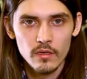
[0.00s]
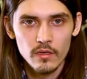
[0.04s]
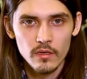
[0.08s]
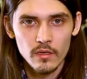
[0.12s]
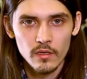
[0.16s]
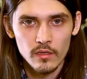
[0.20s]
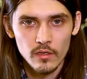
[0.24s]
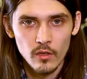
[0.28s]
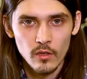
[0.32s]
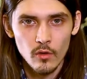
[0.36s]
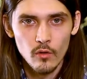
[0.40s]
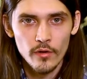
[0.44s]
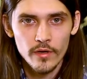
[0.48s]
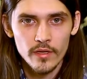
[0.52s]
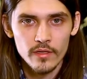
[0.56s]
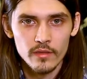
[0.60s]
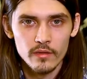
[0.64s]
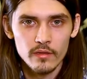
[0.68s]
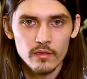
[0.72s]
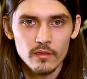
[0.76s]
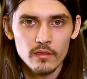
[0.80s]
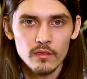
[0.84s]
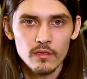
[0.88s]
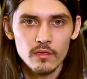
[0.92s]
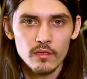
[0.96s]

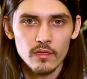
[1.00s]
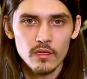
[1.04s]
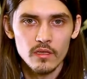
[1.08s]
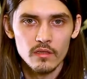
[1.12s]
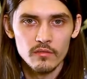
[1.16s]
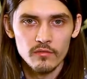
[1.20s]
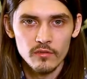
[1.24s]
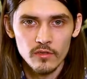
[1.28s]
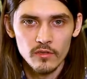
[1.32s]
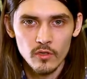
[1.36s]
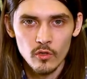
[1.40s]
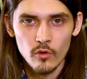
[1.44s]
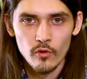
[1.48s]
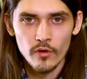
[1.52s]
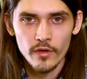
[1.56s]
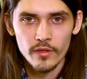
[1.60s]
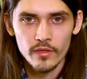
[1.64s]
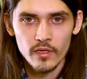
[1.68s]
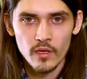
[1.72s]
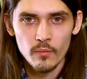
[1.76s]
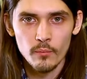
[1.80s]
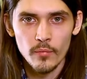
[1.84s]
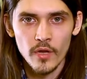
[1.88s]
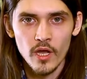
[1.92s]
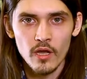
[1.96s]
Chlorine and fluorine
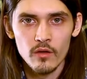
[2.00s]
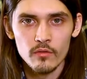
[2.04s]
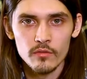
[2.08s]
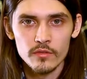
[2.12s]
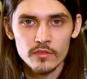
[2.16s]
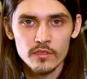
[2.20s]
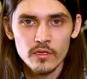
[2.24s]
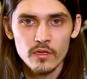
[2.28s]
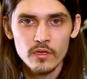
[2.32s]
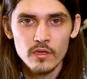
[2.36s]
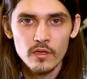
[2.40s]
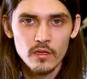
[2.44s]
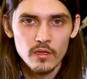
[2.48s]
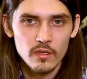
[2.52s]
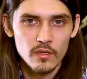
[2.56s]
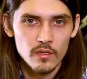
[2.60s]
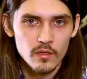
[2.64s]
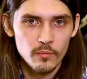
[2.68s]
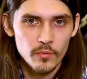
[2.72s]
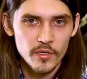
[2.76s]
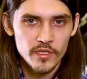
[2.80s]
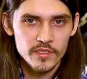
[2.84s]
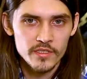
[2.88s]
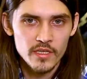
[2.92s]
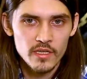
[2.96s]
compounds
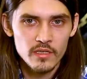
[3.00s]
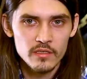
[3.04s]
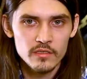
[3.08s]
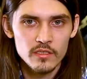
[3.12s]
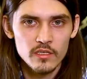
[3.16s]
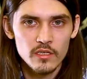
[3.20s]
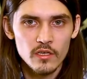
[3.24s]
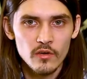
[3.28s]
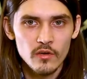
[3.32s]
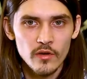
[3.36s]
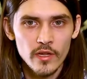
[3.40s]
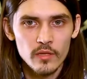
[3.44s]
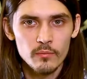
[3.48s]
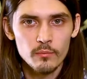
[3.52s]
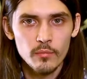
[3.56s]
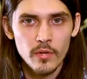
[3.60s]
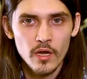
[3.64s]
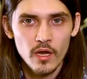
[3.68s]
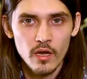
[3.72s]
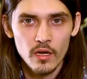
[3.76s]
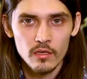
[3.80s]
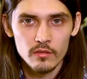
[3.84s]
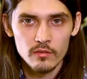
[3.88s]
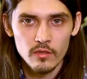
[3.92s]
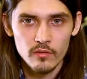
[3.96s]
represent the great
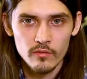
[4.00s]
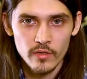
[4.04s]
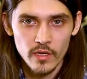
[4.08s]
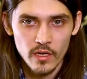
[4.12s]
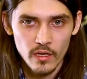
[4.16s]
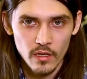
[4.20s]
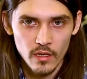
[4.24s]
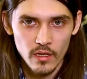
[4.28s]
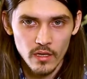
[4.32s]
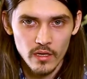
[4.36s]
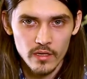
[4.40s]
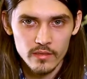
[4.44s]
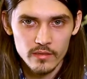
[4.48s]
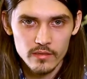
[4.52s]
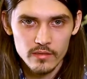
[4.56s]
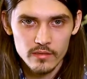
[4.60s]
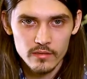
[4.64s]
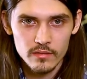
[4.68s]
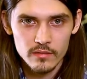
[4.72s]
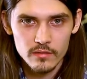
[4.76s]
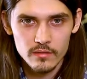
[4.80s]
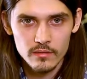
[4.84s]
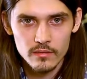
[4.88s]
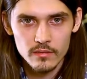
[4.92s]
part of halides.